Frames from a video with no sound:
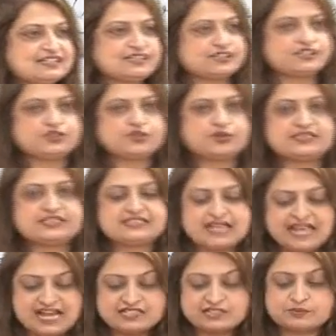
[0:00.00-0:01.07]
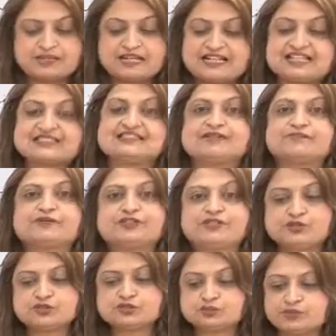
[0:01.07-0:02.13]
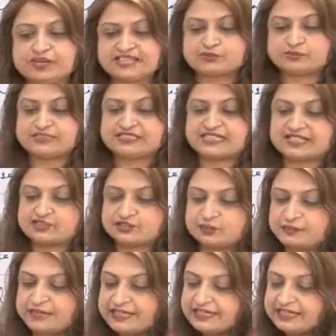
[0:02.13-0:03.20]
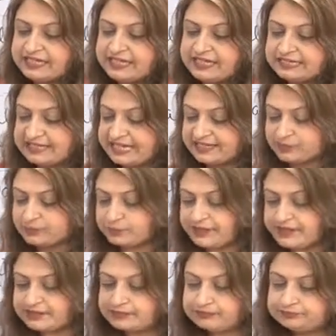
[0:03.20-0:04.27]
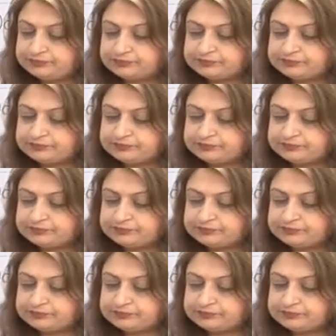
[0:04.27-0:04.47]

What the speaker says: as the resources, as well as they produce waste which has to be dealt with.